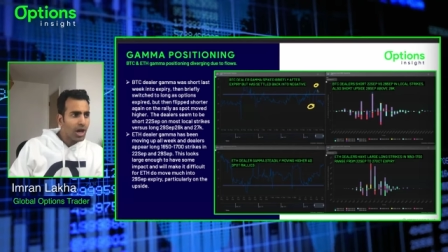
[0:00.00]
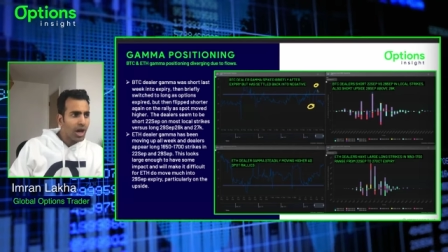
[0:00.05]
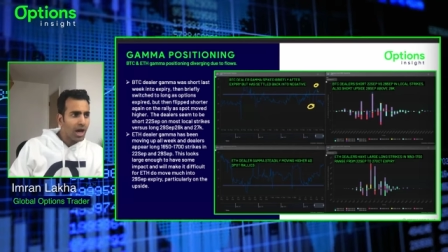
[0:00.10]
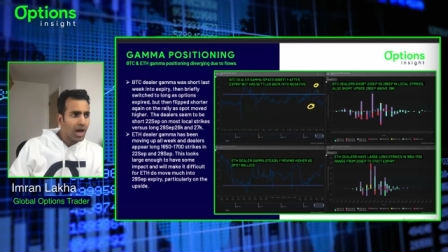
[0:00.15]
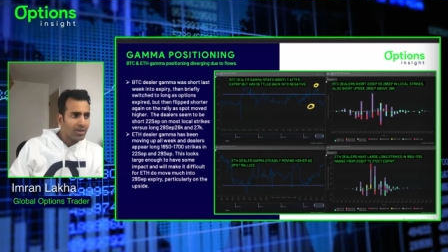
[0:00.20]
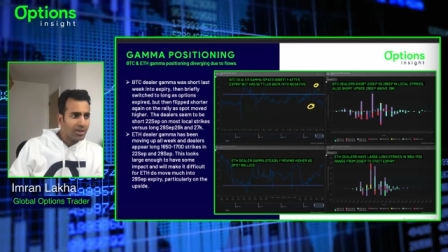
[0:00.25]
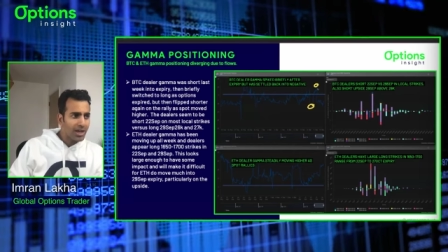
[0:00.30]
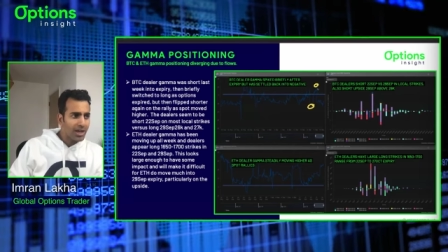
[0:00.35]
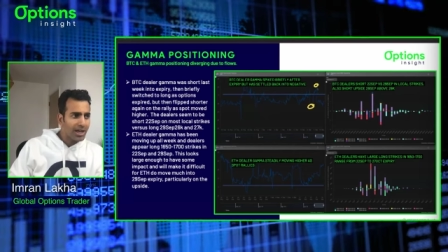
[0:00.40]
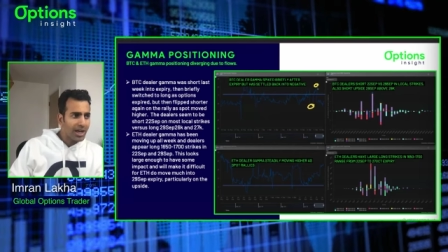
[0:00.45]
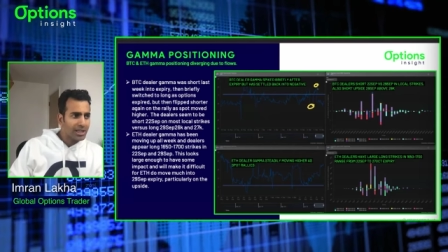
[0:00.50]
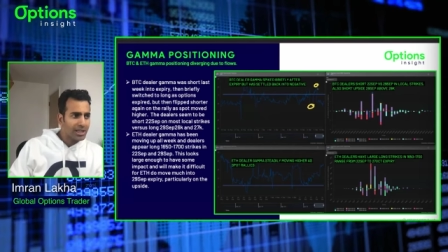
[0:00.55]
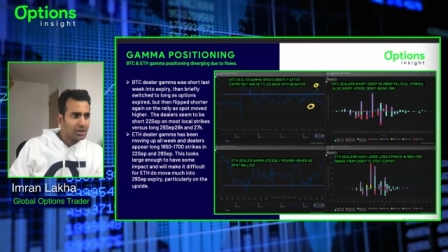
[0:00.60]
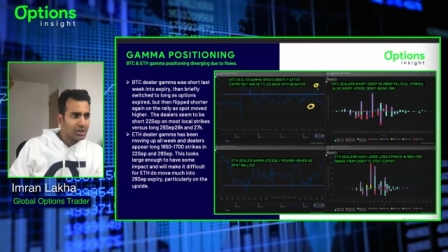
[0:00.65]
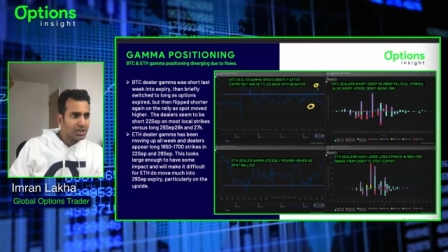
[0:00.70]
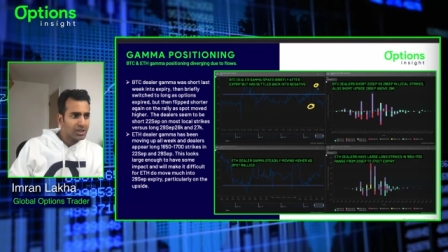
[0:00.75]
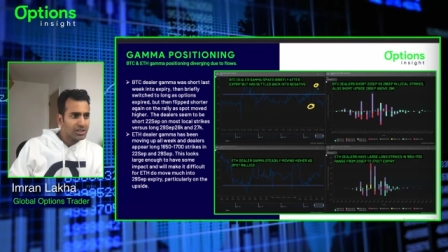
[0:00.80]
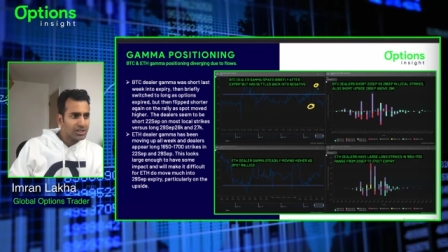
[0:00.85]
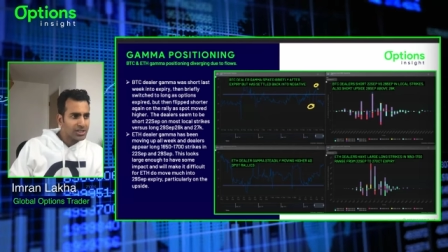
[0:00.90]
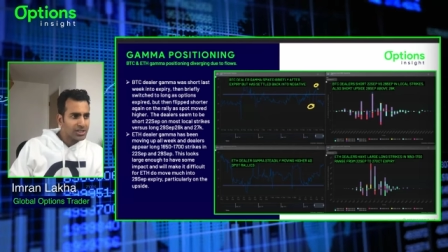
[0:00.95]
And then, as you
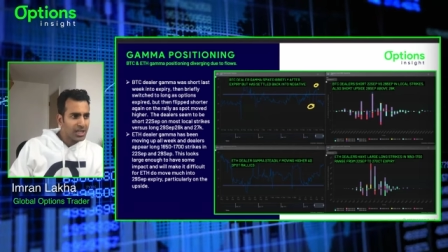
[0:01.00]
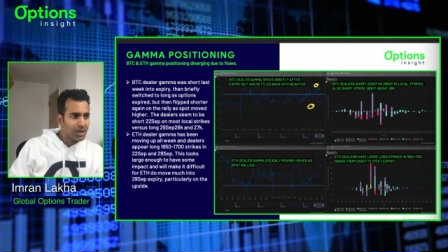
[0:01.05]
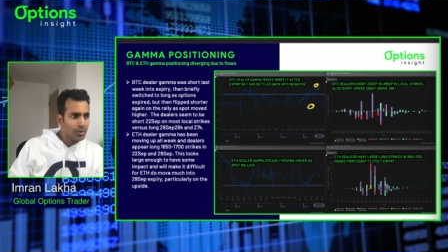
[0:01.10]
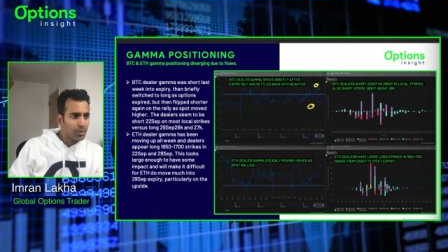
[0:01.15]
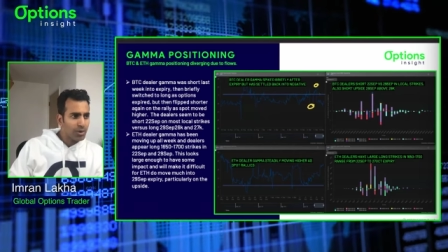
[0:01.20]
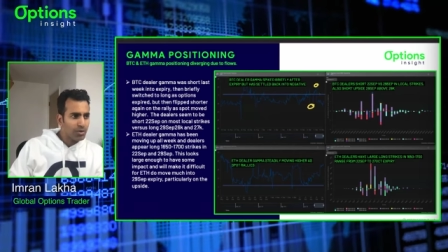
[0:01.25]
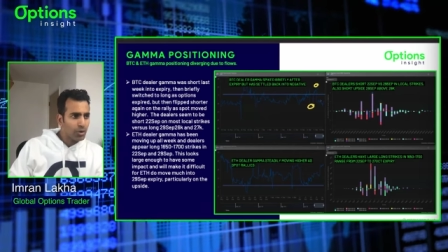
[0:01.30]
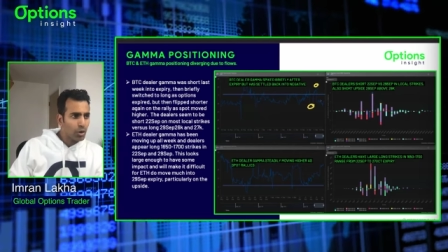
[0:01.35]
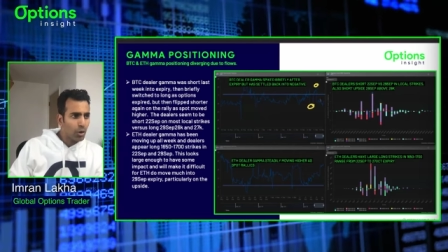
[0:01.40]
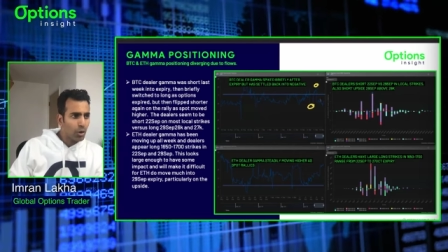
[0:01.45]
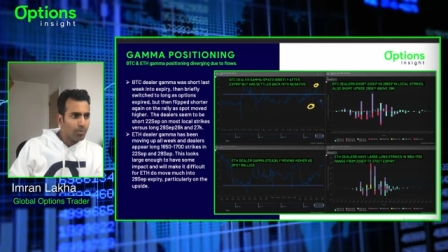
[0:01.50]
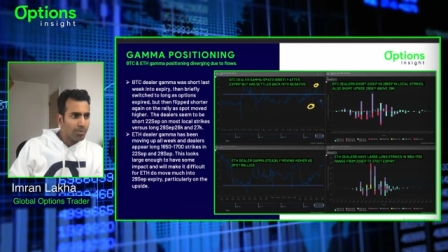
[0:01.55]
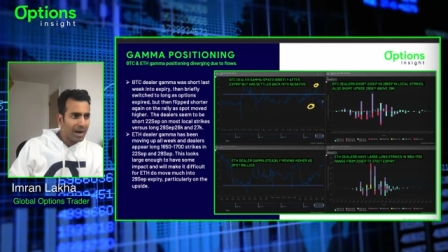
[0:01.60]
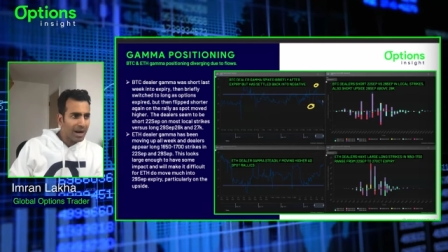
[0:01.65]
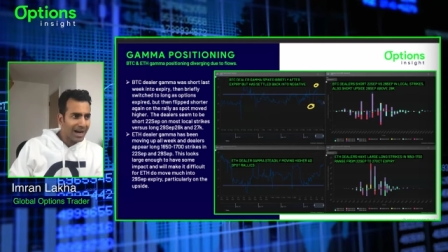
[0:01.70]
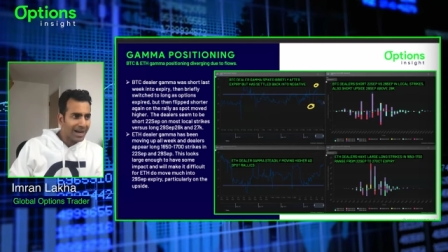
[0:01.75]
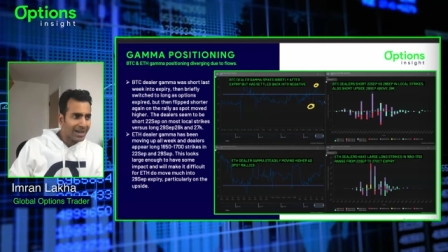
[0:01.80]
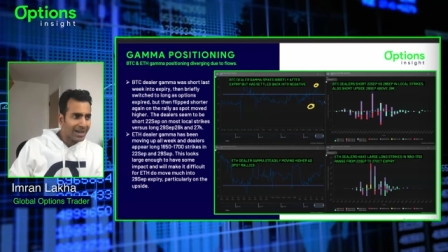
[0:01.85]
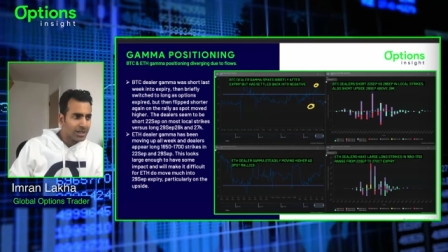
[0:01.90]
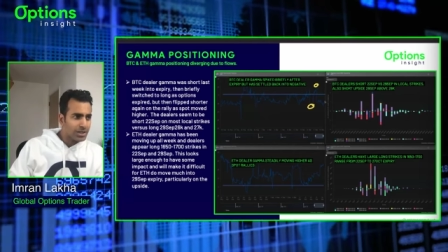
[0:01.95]
can see, we've gone
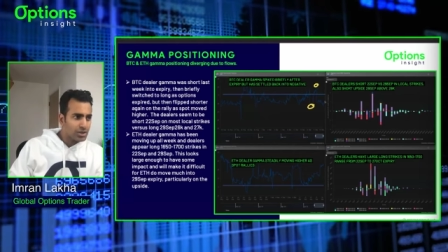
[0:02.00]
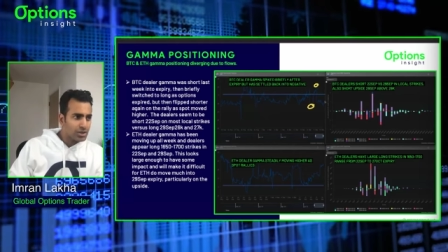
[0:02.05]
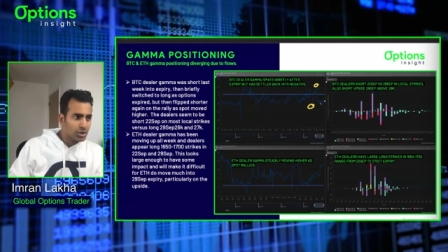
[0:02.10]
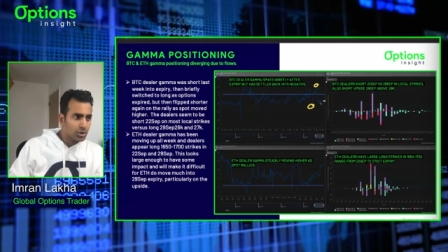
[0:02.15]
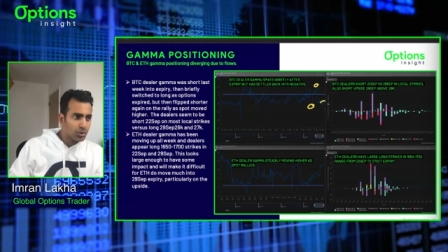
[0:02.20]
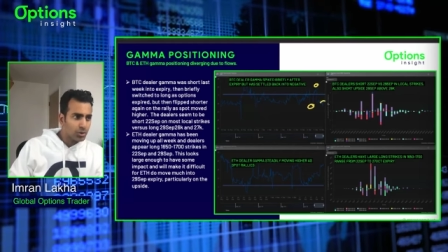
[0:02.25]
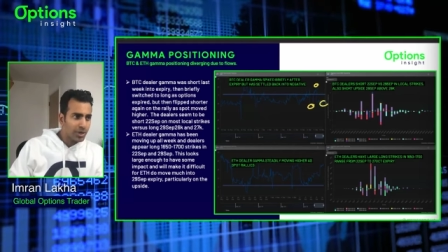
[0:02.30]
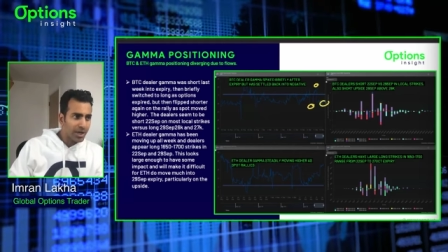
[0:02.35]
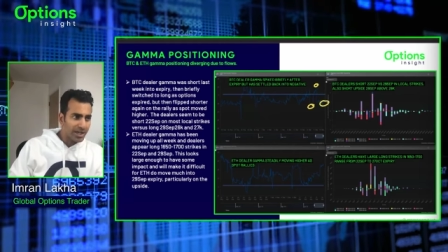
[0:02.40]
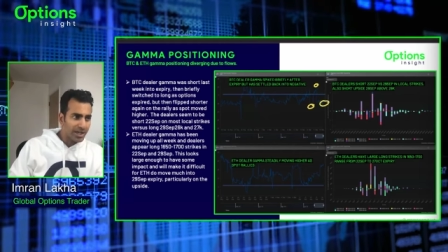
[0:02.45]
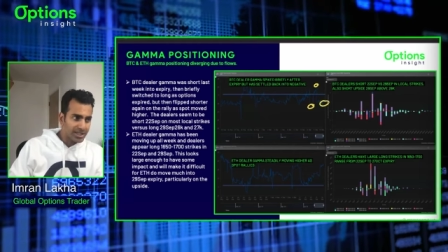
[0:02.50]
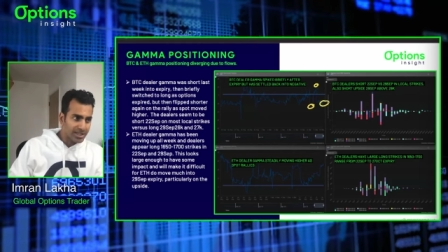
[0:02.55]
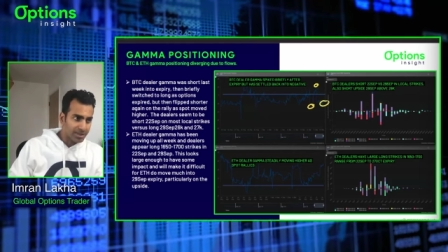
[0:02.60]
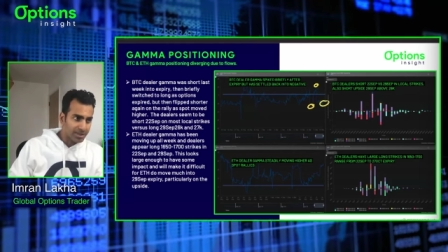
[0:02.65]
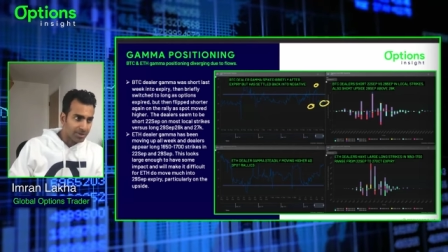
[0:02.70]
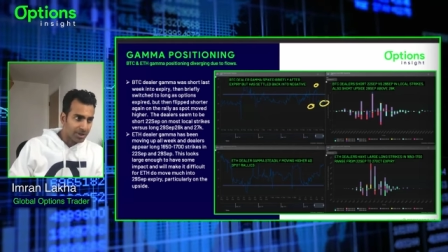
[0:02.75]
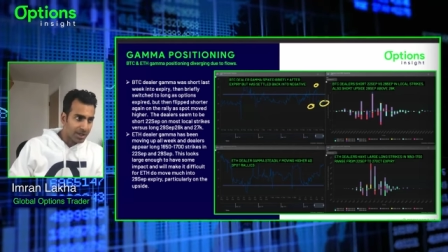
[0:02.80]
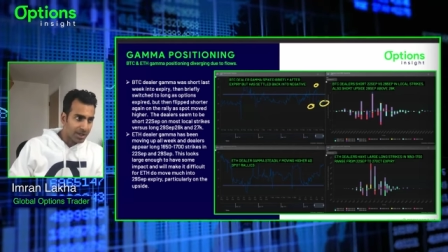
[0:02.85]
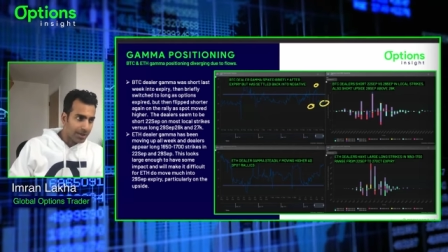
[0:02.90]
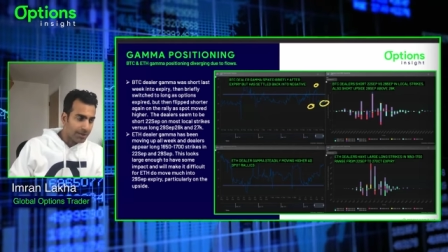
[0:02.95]
back to
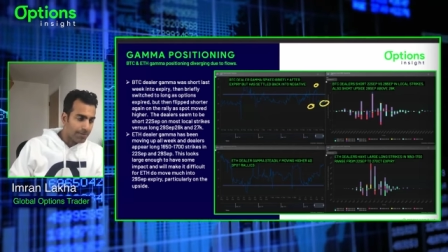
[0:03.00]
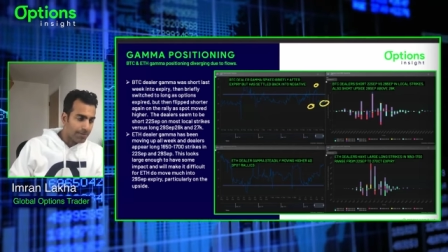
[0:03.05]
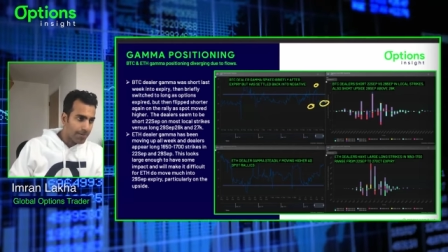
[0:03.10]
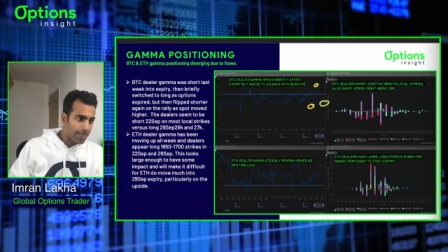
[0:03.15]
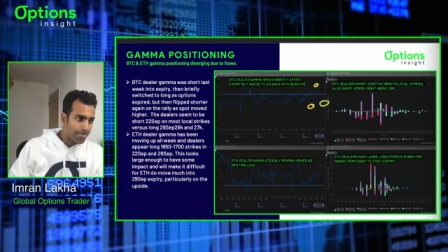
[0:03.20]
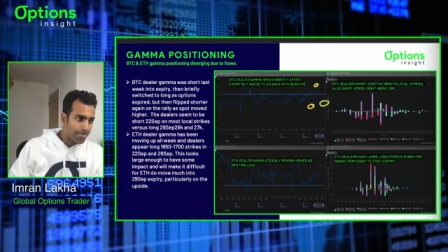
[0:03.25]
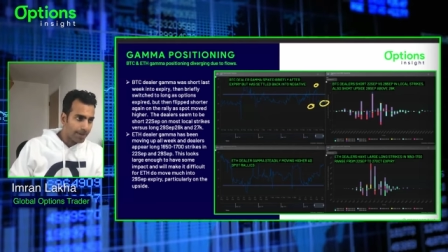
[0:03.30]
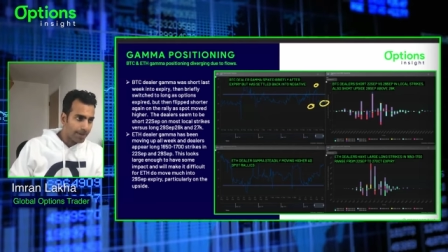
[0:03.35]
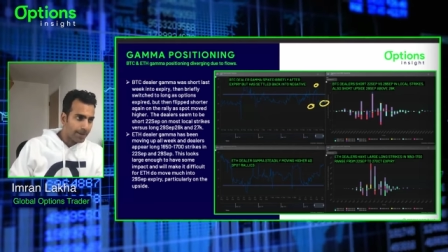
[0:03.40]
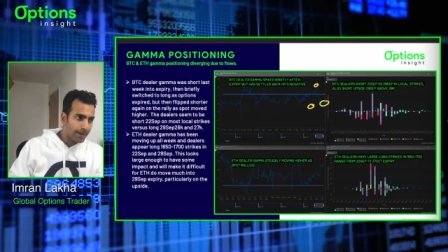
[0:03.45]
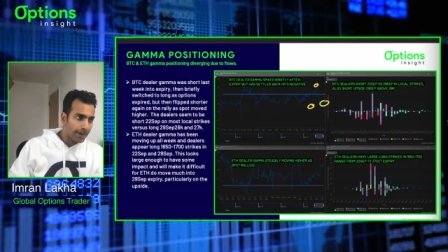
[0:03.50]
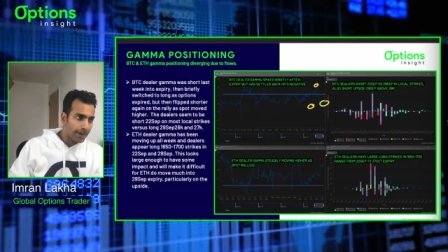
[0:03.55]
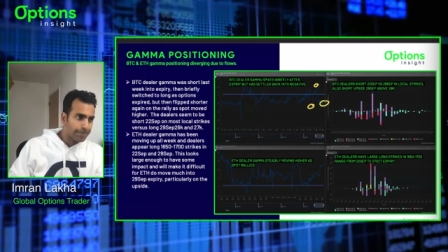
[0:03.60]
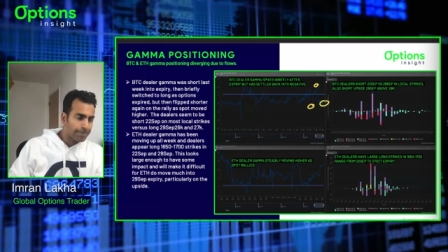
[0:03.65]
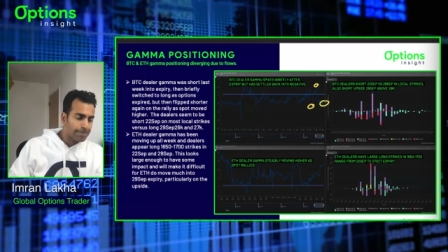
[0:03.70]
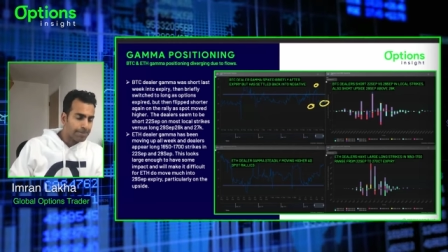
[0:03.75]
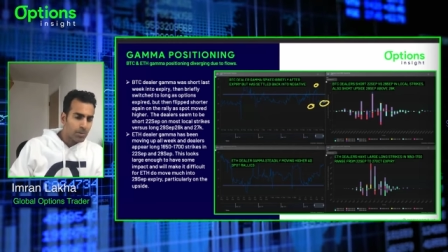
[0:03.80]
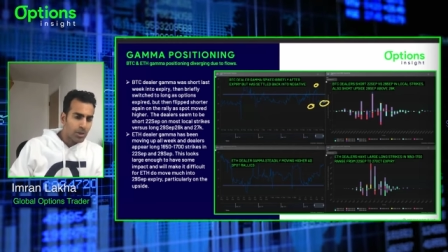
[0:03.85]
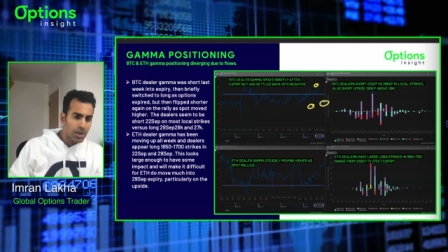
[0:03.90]
negative again. Okay.